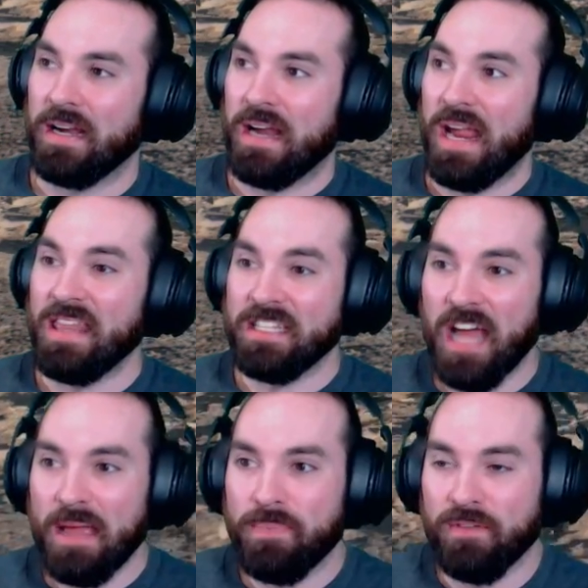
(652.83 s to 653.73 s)
In the
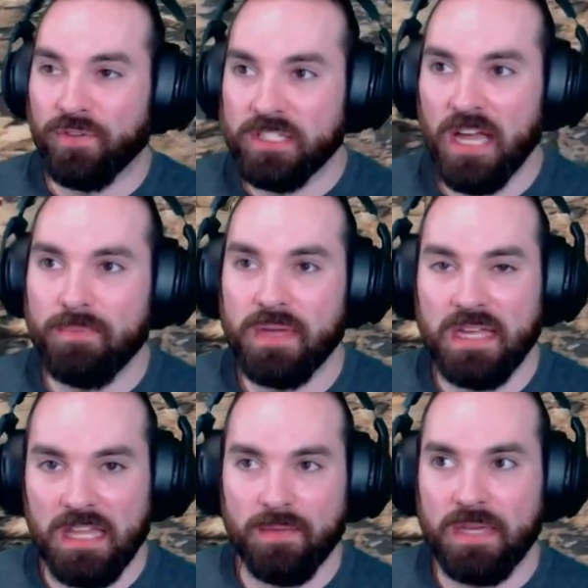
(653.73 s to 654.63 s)
time for the time being,
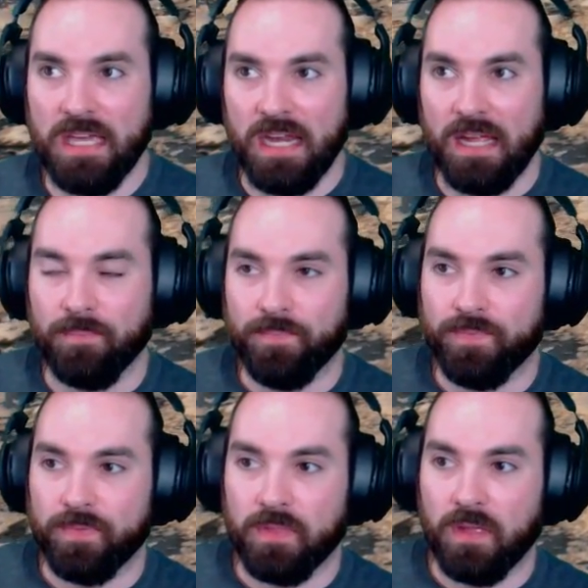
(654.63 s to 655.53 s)
in the beginning,
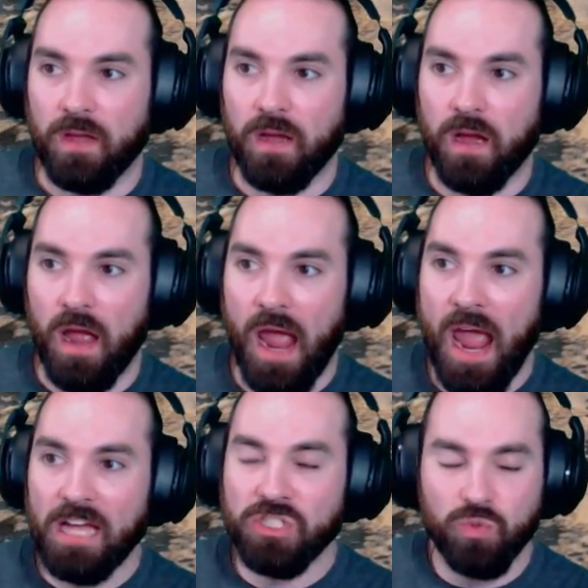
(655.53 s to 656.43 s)

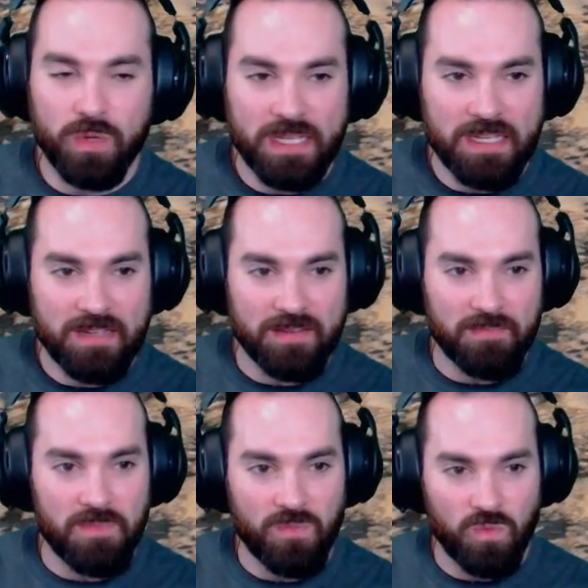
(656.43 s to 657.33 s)
as we
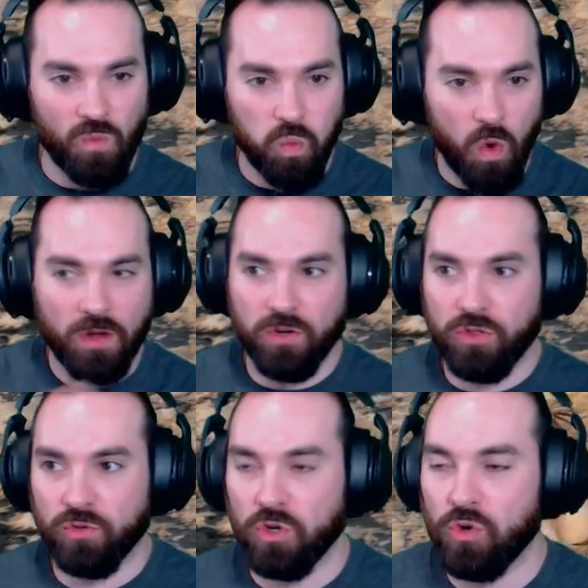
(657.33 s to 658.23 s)
wander
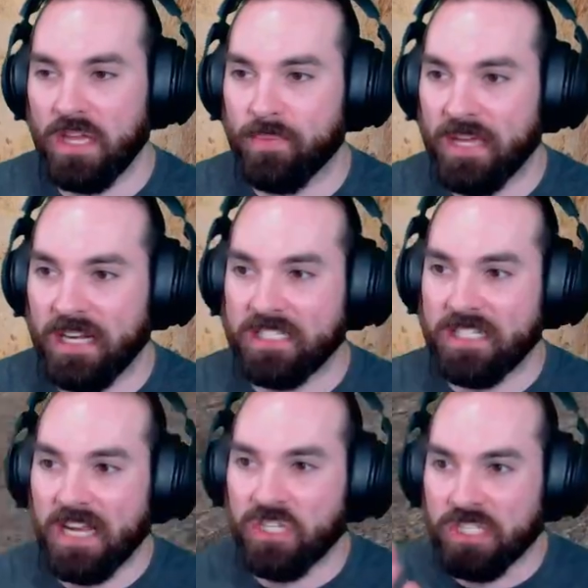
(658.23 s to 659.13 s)
through in the beginning
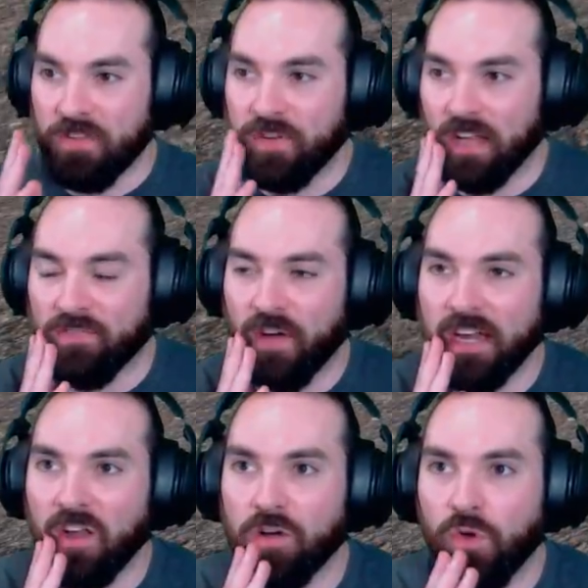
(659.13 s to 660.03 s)
stages, I feel like
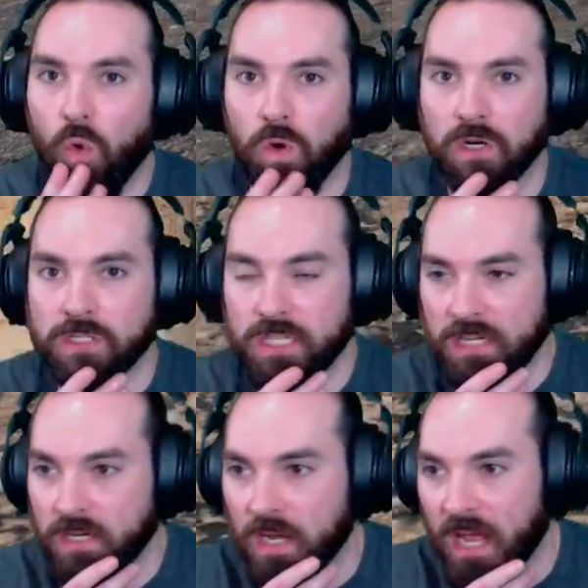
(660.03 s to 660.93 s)
fighting off hordes
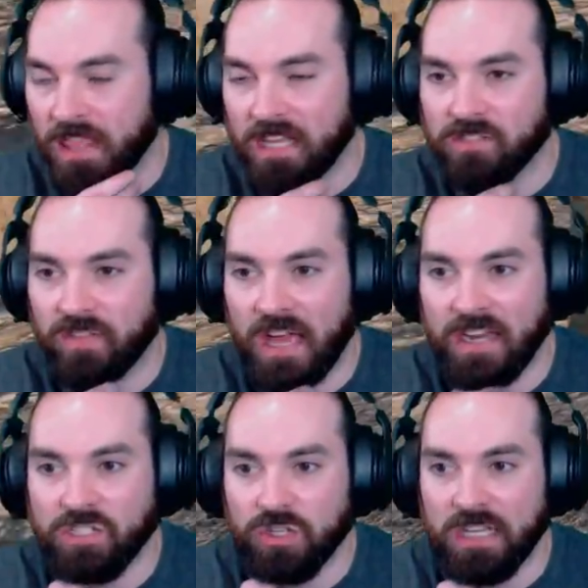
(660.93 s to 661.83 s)
and things of that
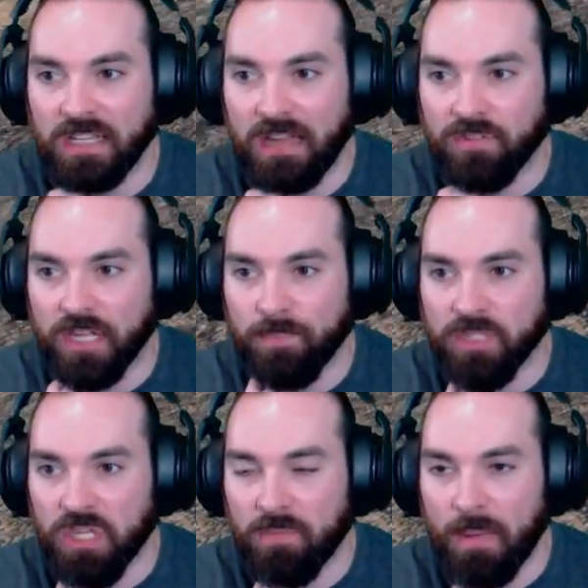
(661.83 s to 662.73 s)
nature to get leveled up is gonna be a